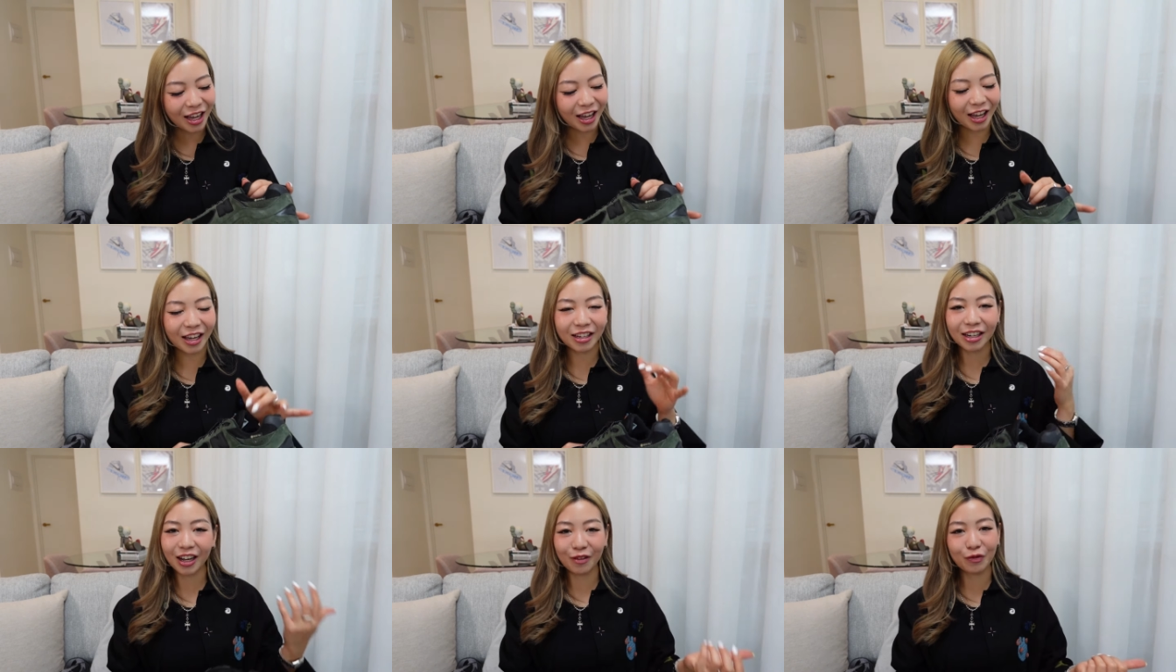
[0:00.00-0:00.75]

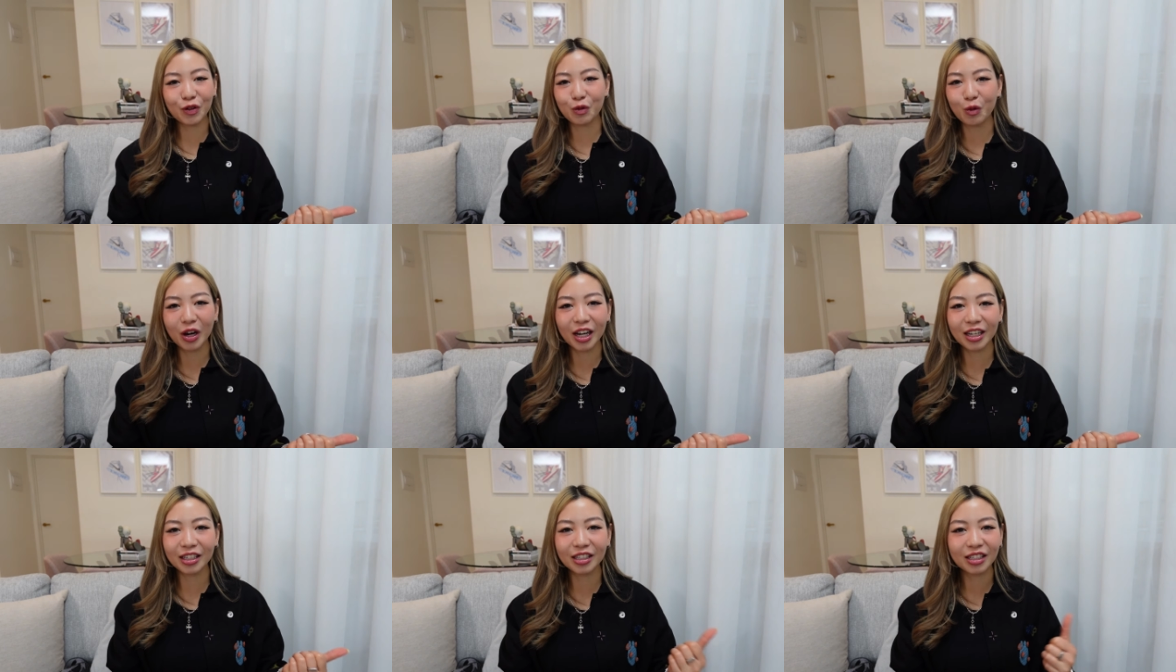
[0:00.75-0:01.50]
And
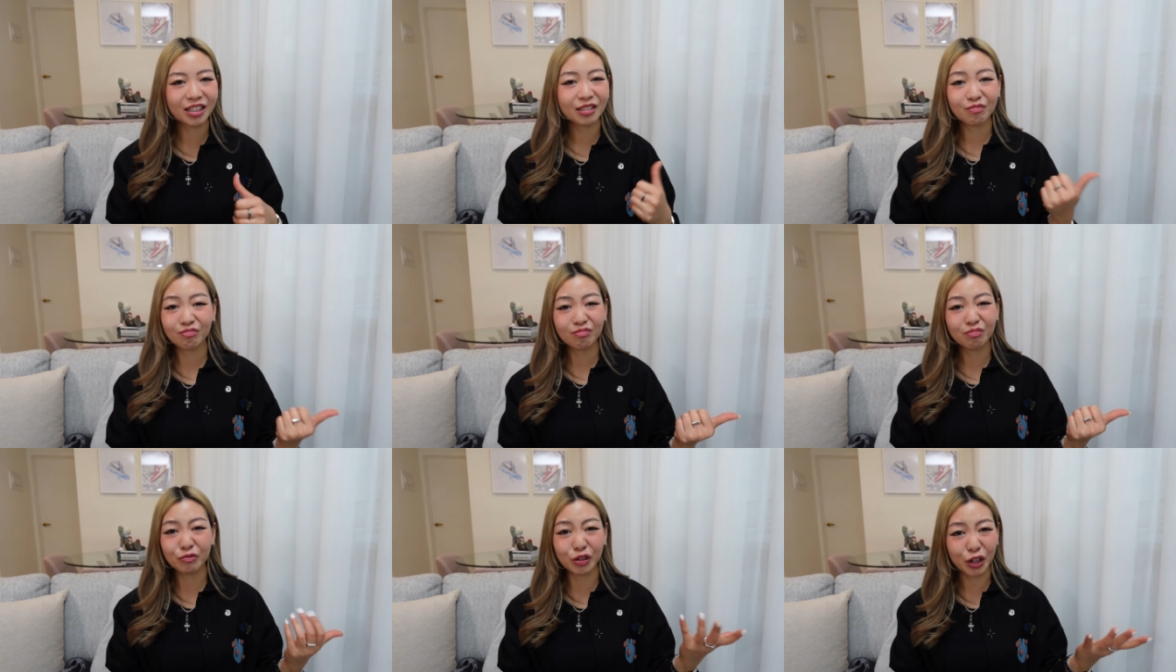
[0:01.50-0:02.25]
comfort-wise,
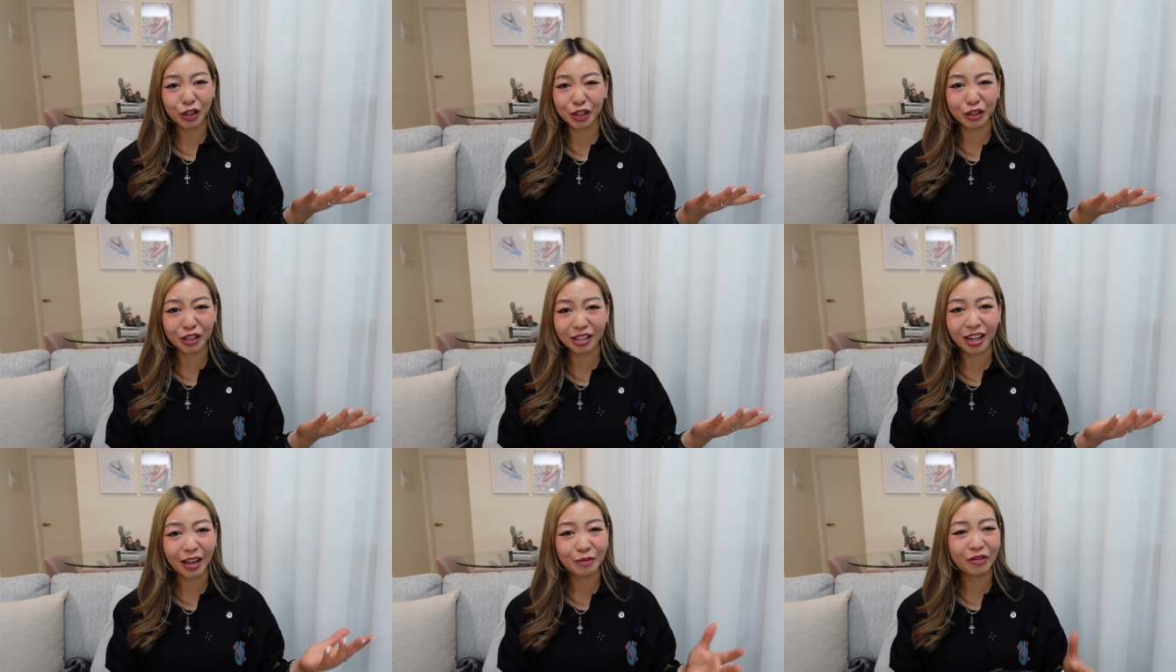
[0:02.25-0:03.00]
very good.
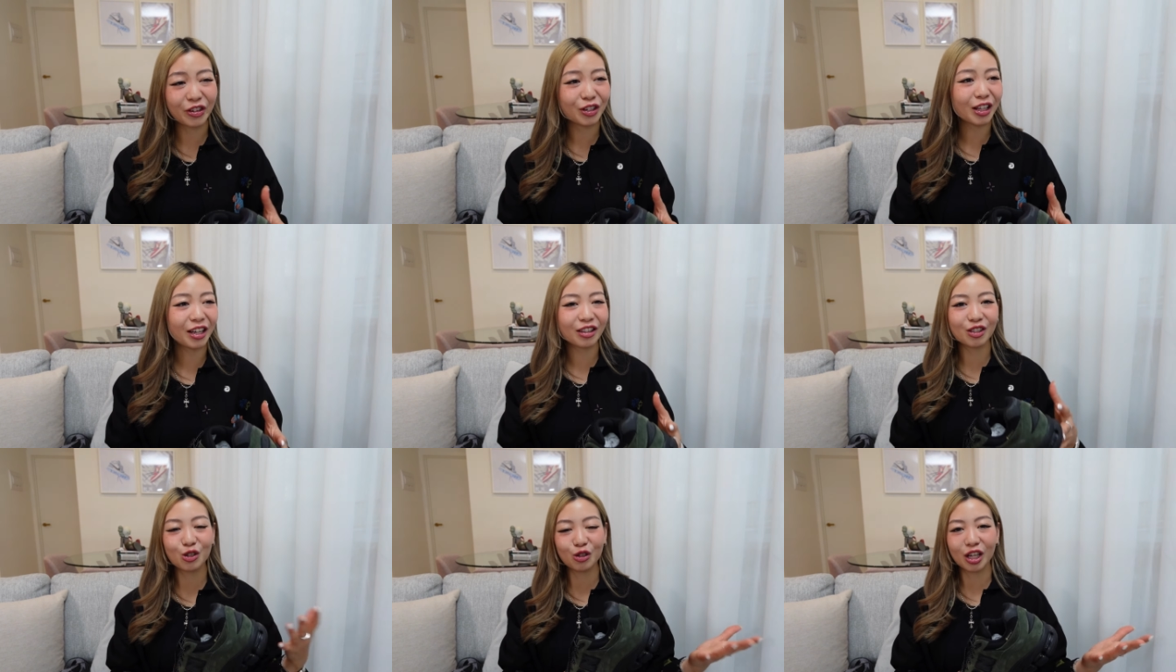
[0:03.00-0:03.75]
I feel like the
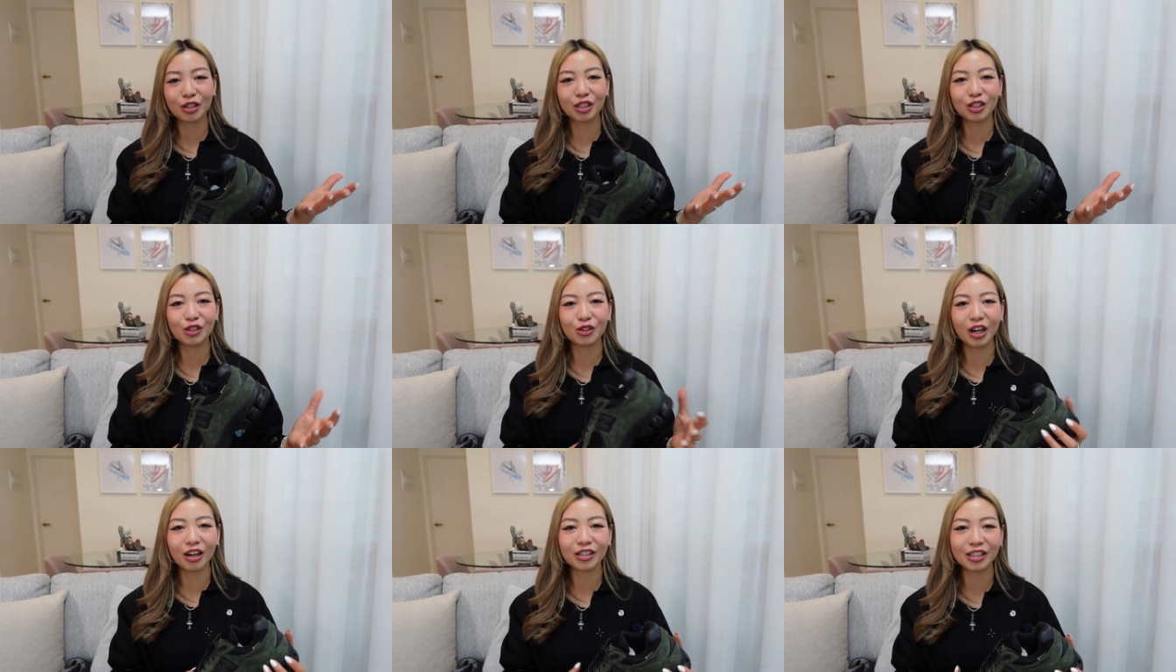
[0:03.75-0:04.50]

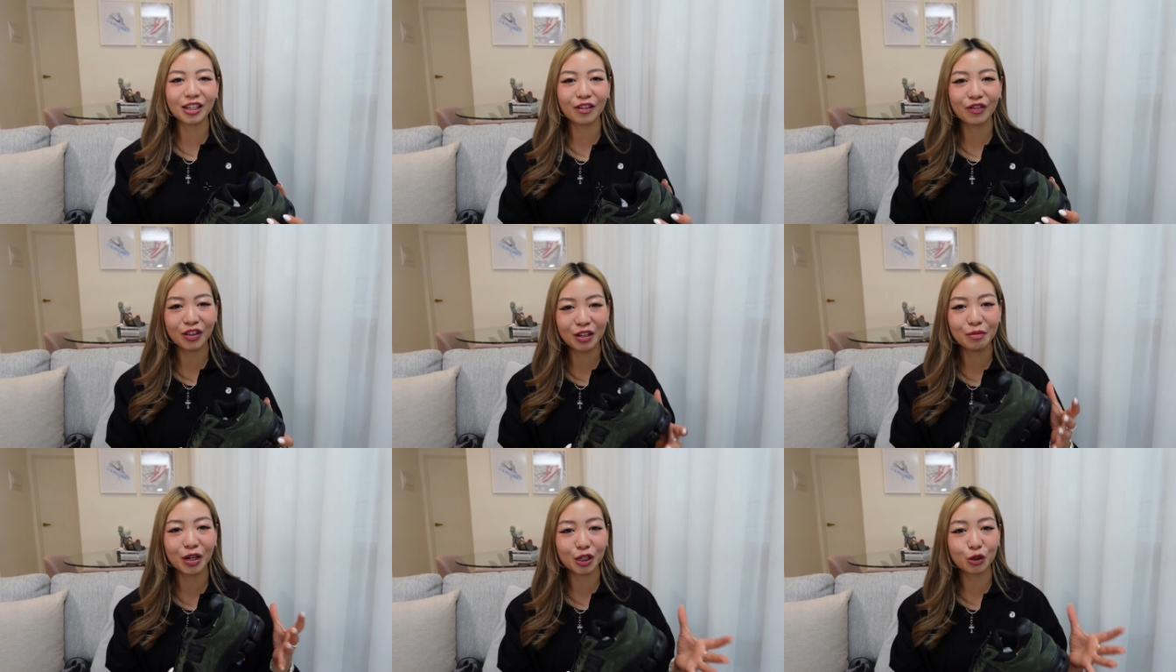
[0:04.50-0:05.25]
2002Rs is definitely
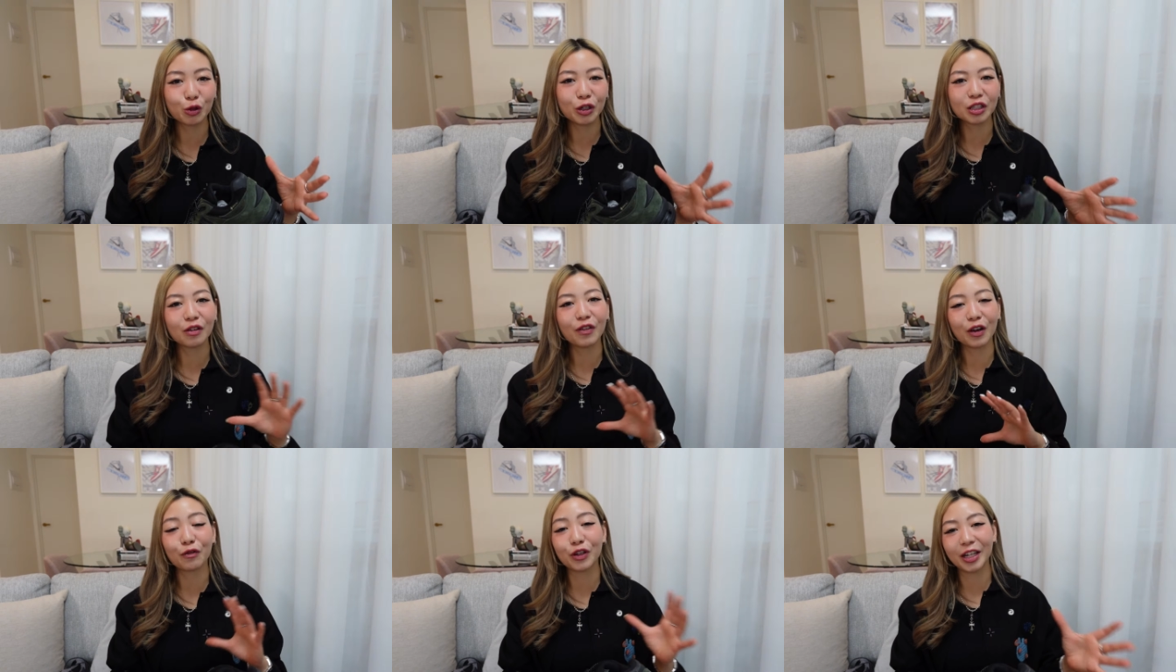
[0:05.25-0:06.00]
my choice of
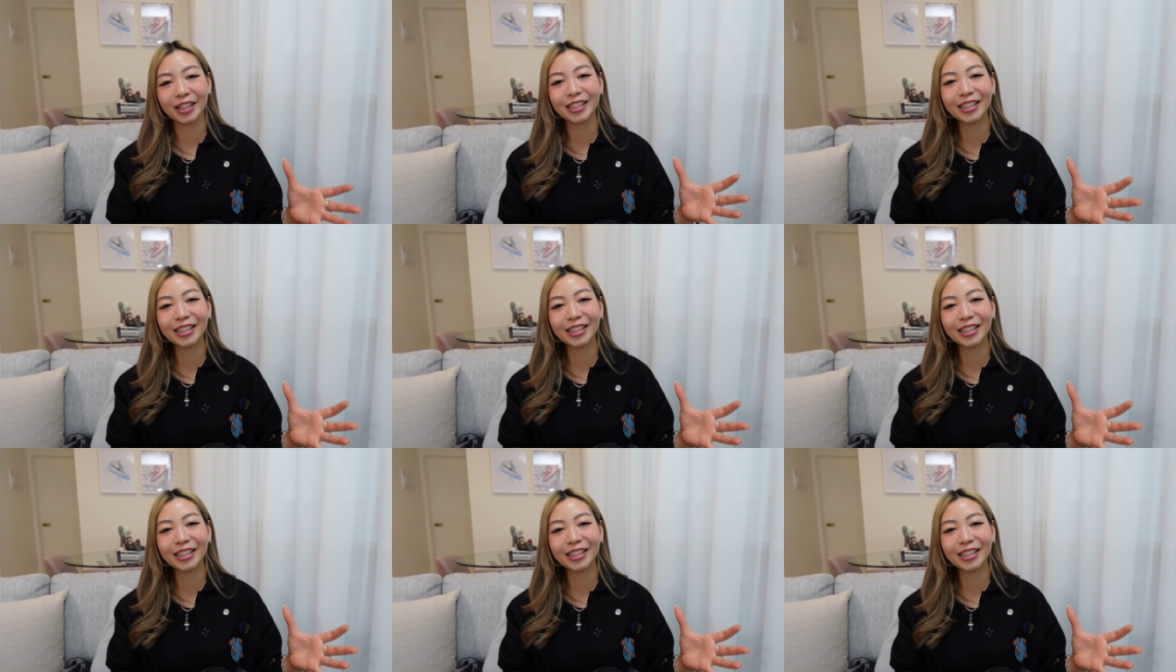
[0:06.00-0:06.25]
everyday